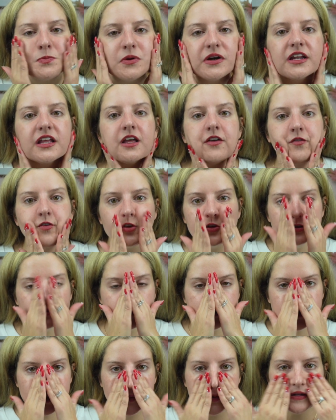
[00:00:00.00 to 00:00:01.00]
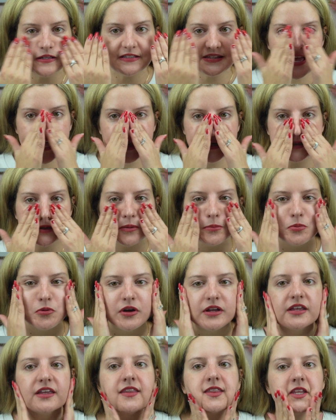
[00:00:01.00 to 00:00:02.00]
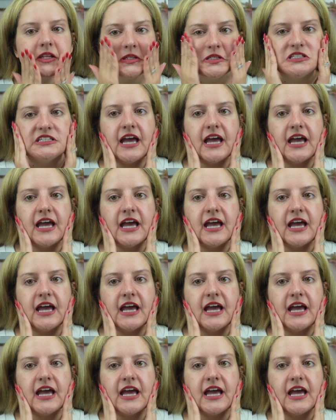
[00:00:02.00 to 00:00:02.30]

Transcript: But if you do intend on bringing this